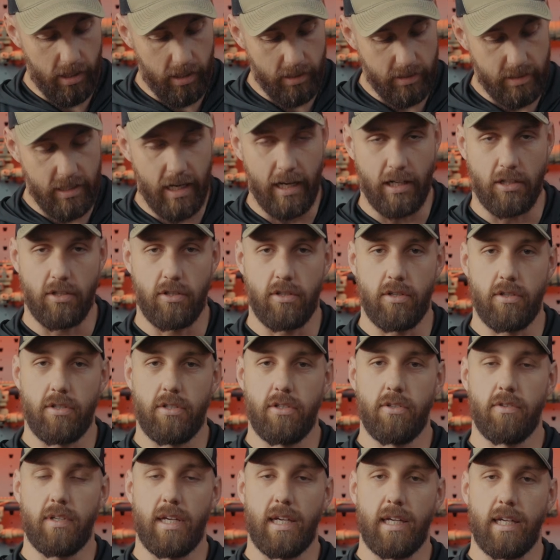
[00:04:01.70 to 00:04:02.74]
textures
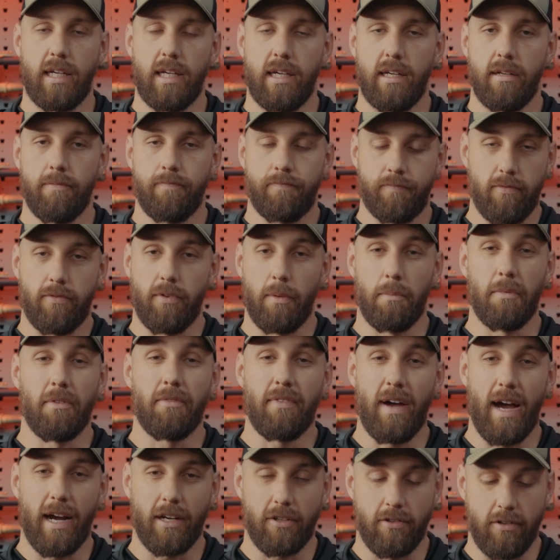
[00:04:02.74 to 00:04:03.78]
you can get from the
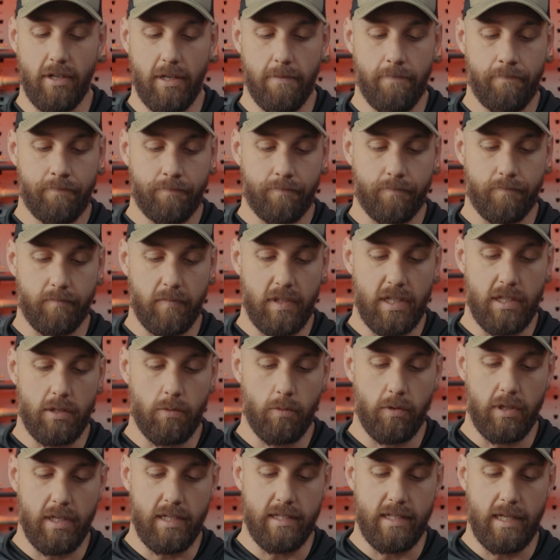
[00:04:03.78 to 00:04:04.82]
factory. This
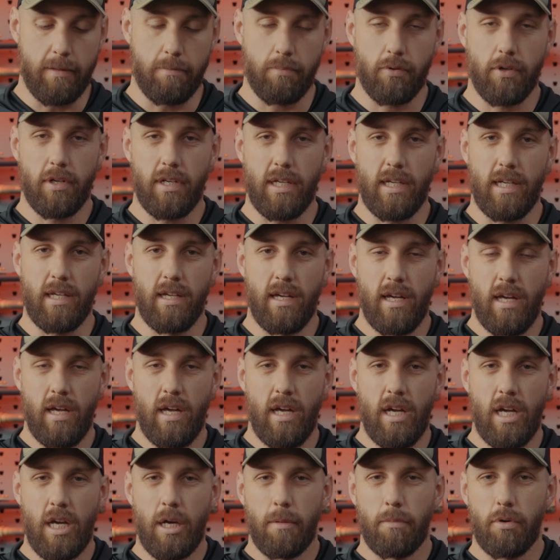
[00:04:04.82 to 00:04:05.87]
one is a pretty
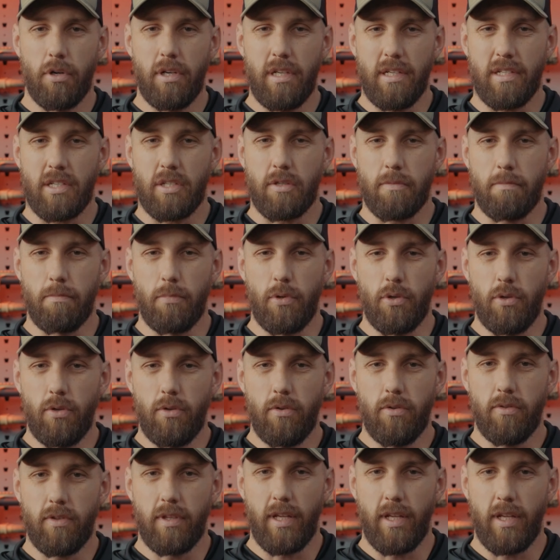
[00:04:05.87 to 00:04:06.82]
smooth,